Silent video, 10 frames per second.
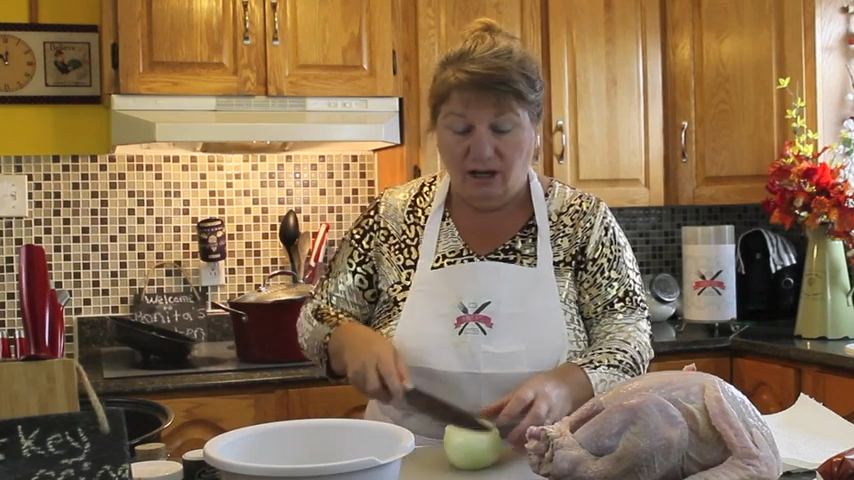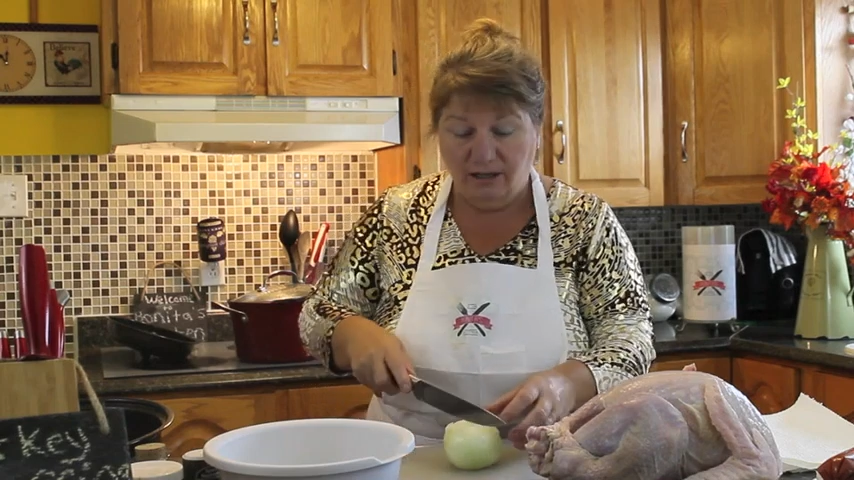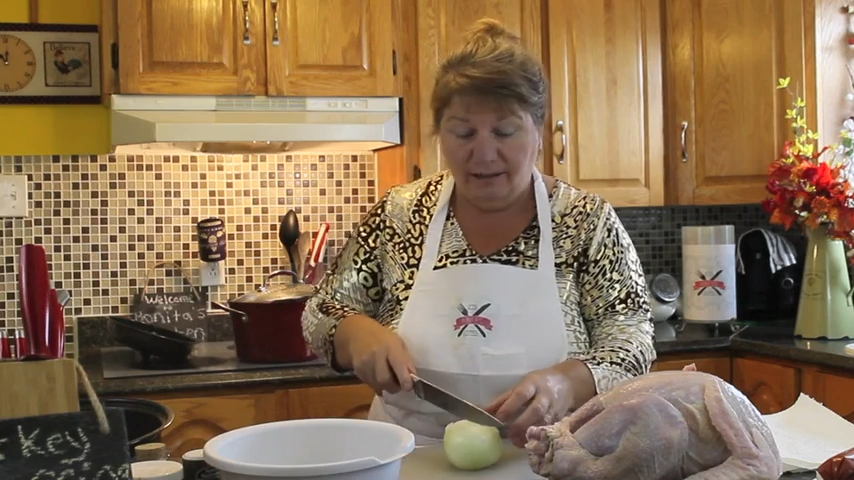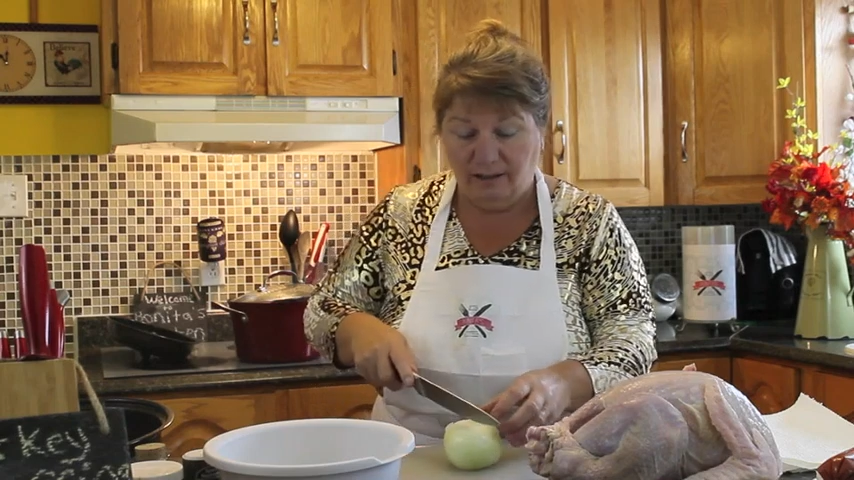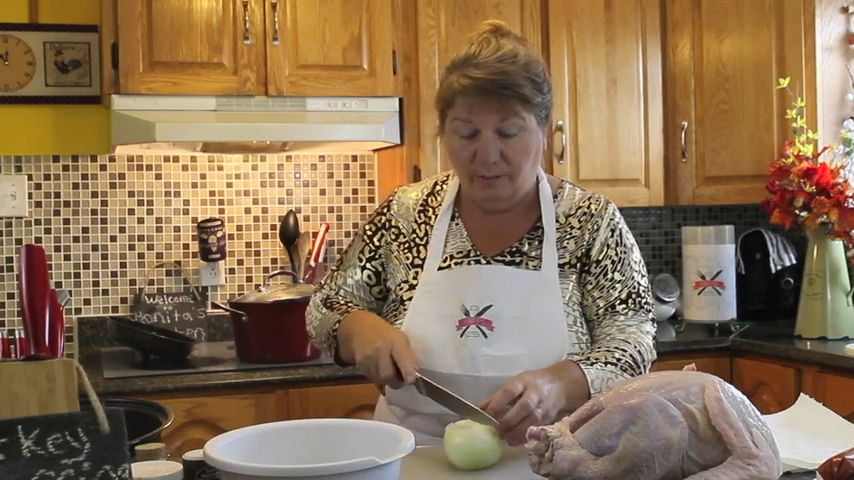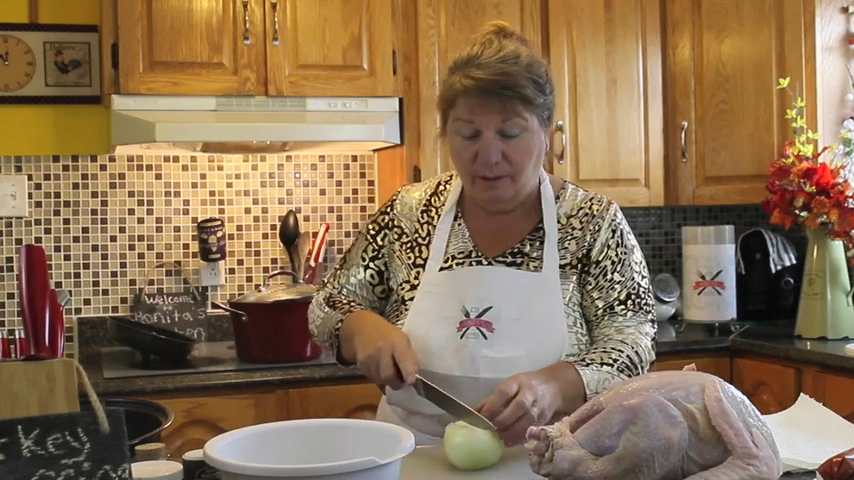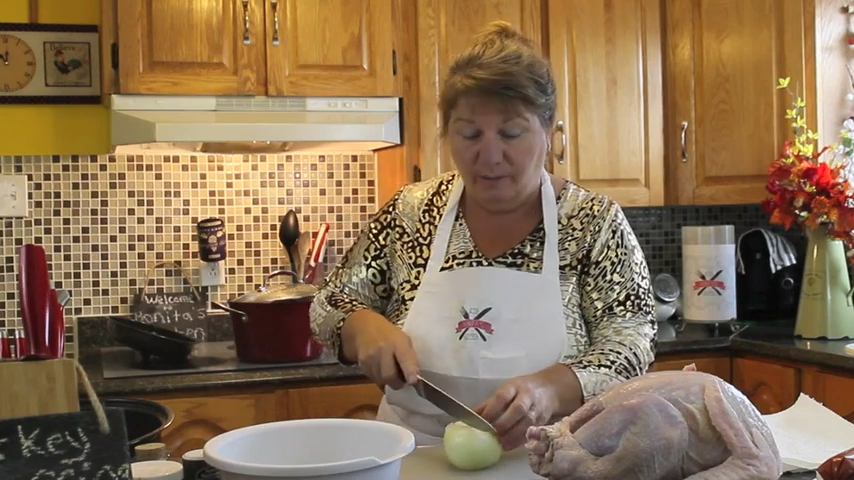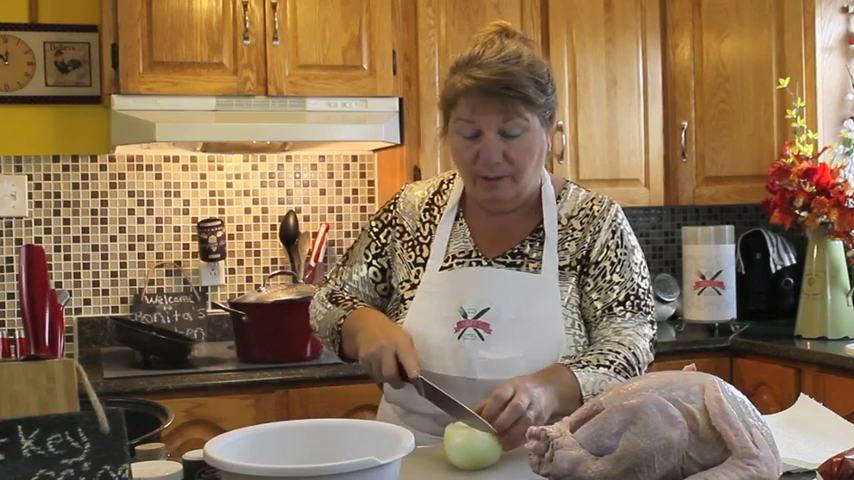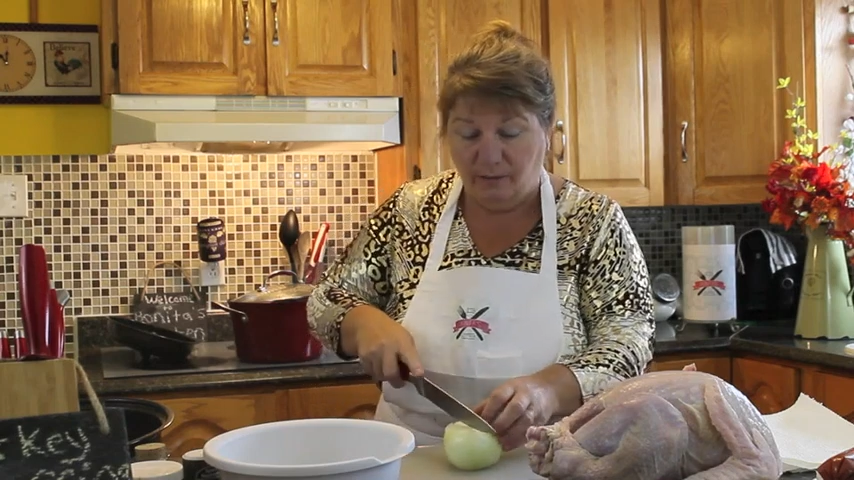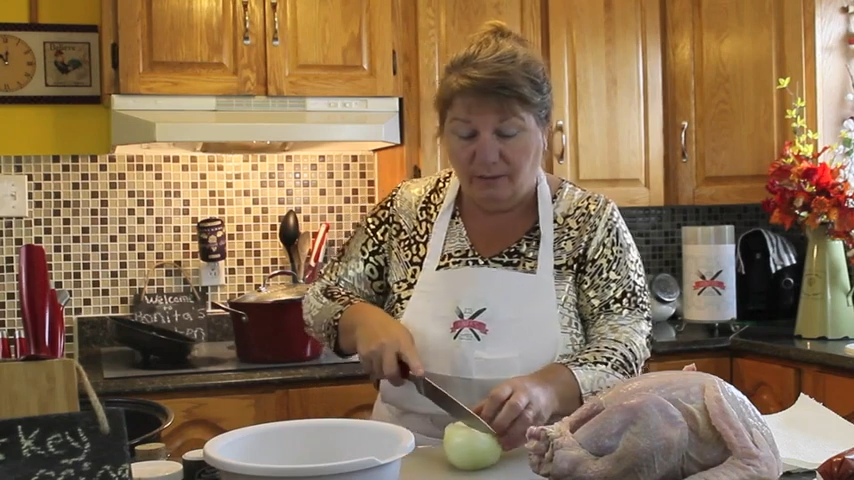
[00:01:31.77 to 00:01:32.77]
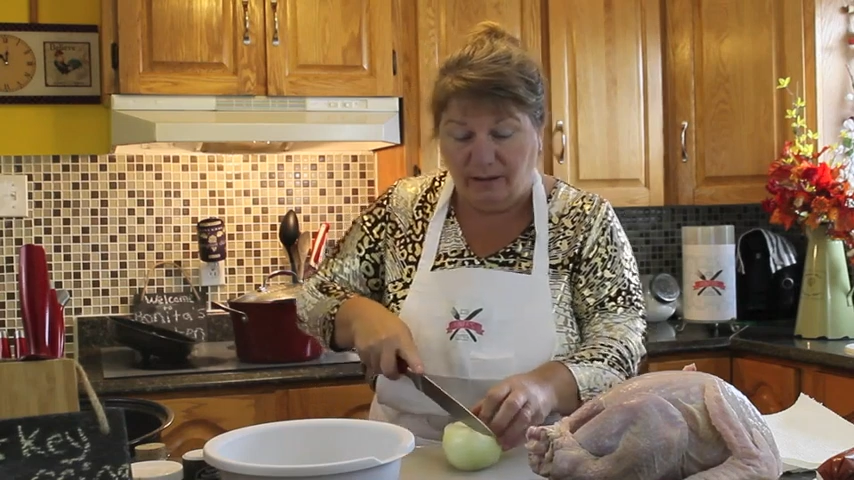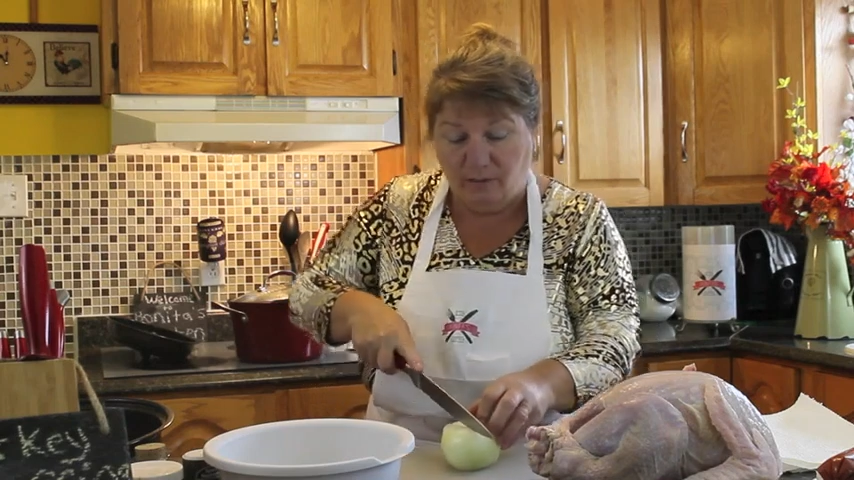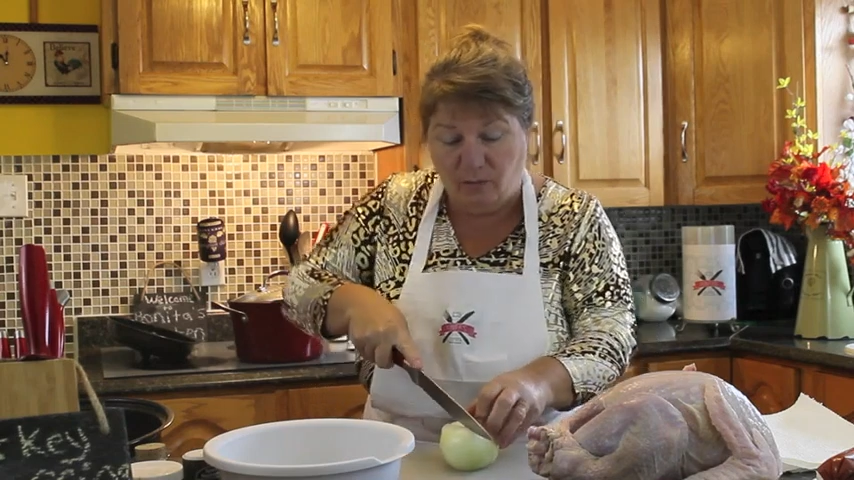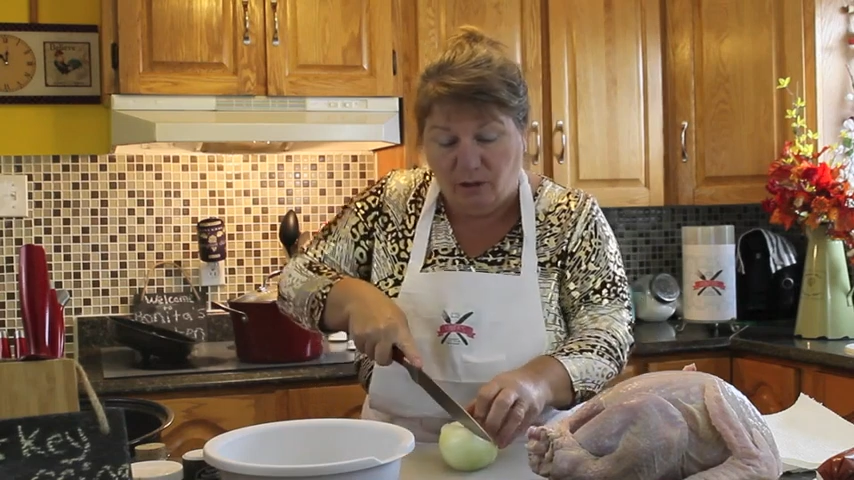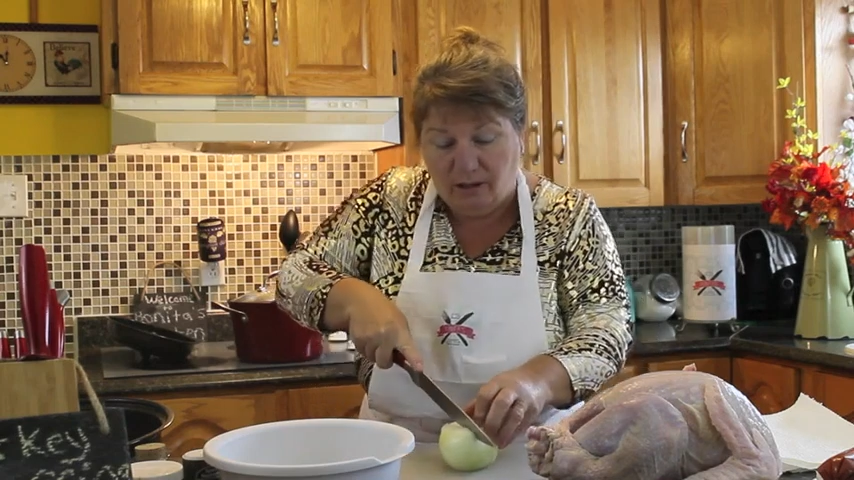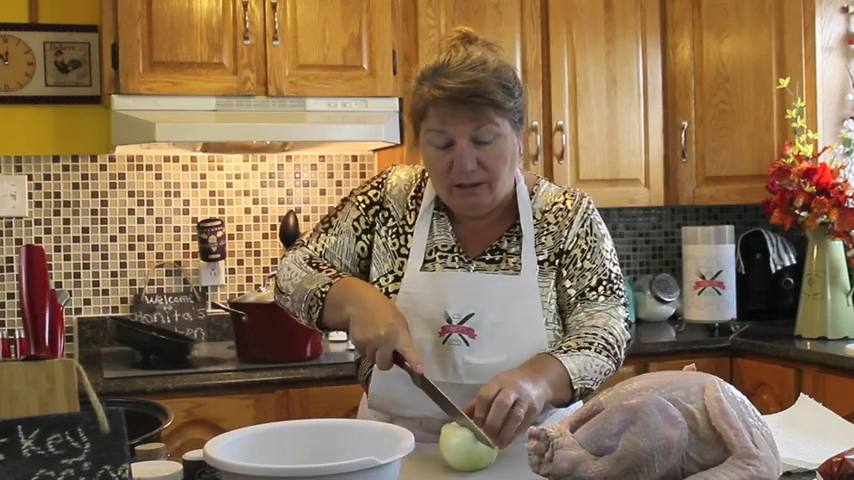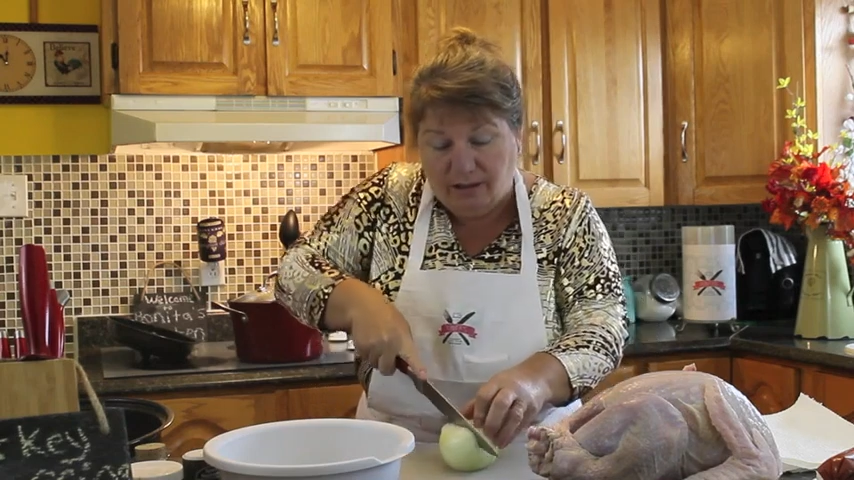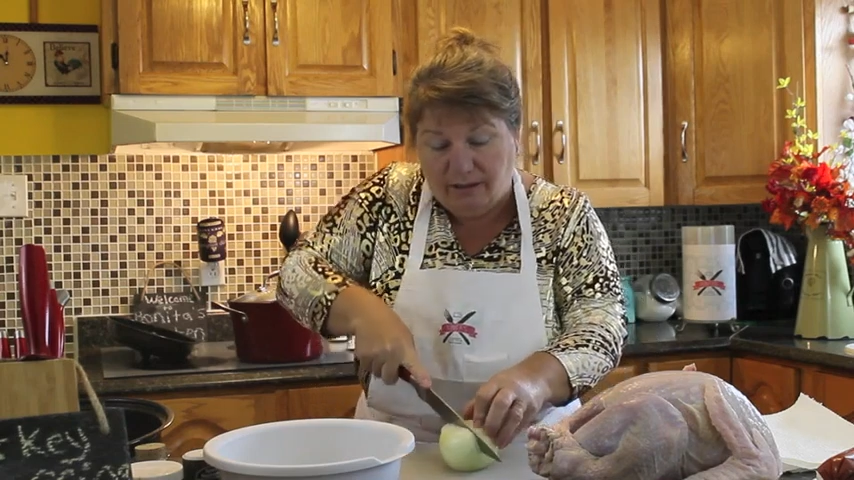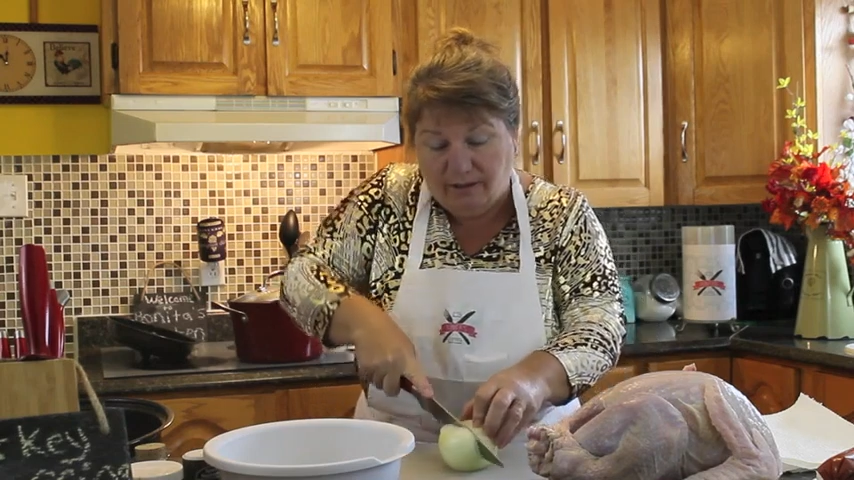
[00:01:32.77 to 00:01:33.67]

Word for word: talk a little bit about that while